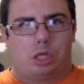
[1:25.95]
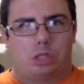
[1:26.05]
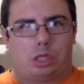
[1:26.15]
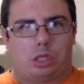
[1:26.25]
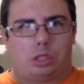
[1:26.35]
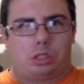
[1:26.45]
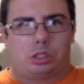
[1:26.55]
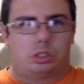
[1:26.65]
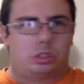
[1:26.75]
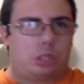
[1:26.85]
Because
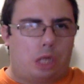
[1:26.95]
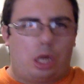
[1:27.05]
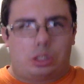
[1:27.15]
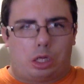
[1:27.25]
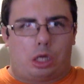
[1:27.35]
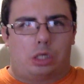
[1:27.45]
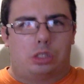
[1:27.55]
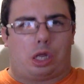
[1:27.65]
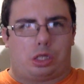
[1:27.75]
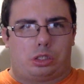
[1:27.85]
we all know
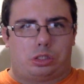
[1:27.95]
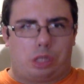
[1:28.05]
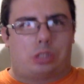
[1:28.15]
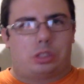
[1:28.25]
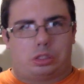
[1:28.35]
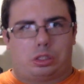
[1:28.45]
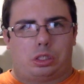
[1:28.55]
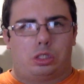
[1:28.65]
that if Steve was still